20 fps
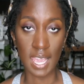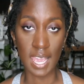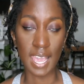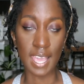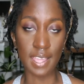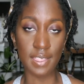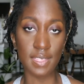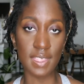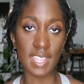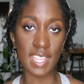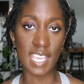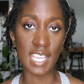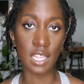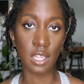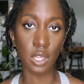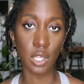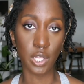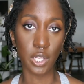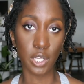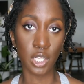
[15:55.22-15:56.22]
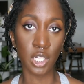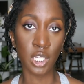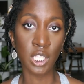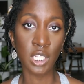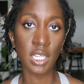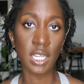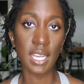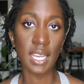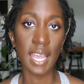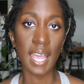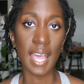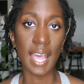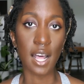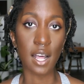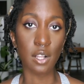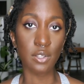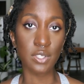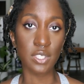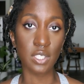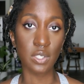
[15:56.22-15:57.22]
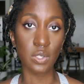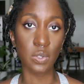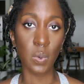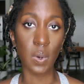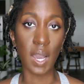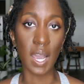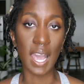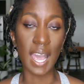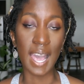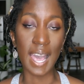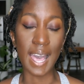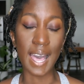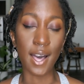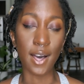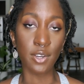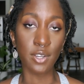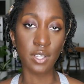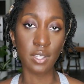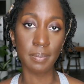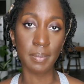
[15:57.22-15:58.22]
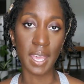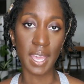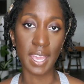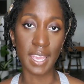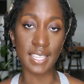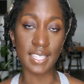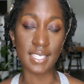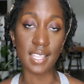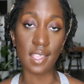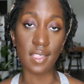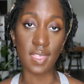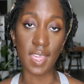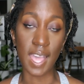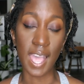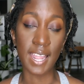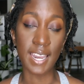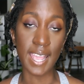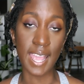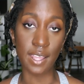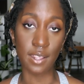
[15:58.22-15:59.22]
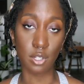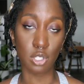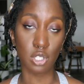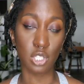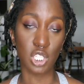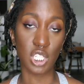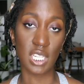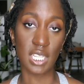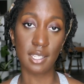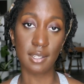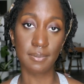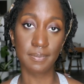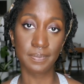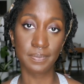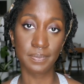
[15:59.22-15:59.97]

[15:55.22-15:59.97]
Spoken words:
And then learn how to alchemize that energy